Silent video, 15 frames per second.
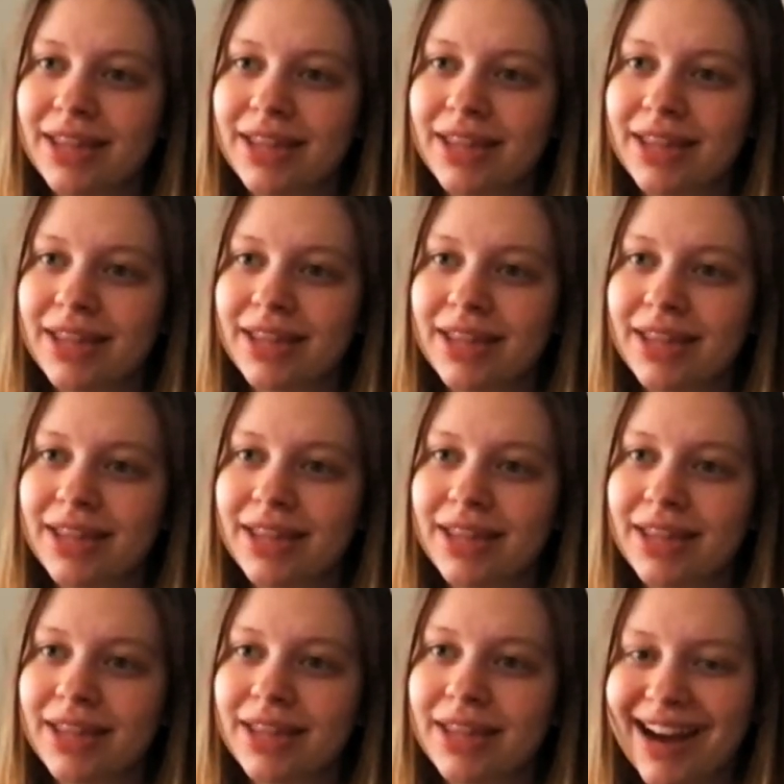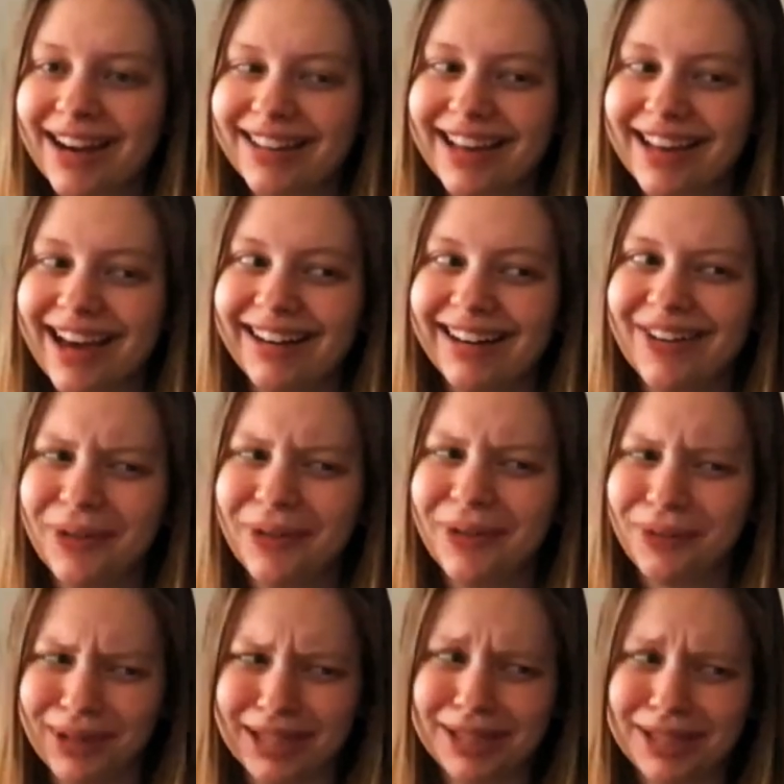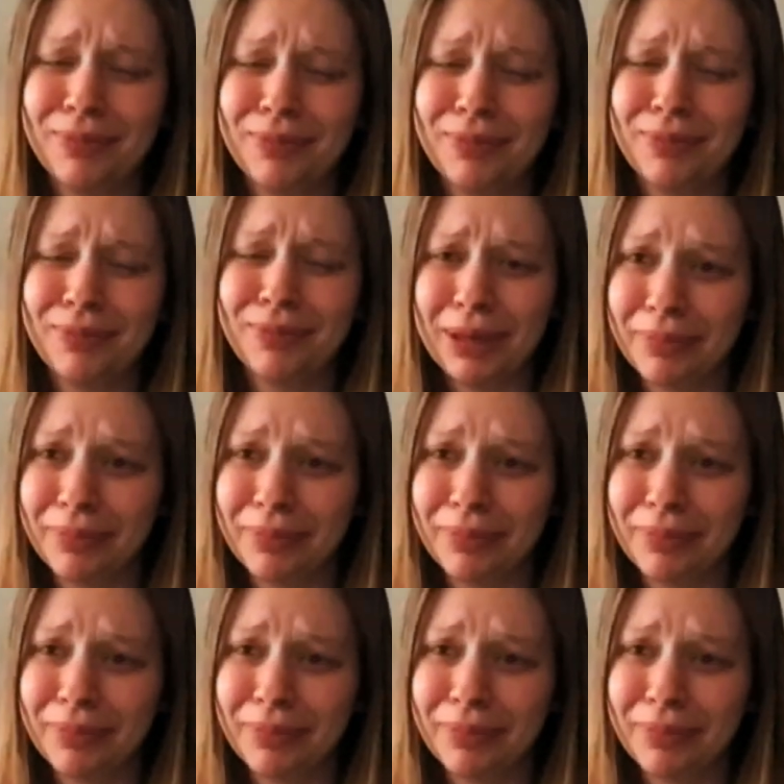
play on the fact that, oh, these people are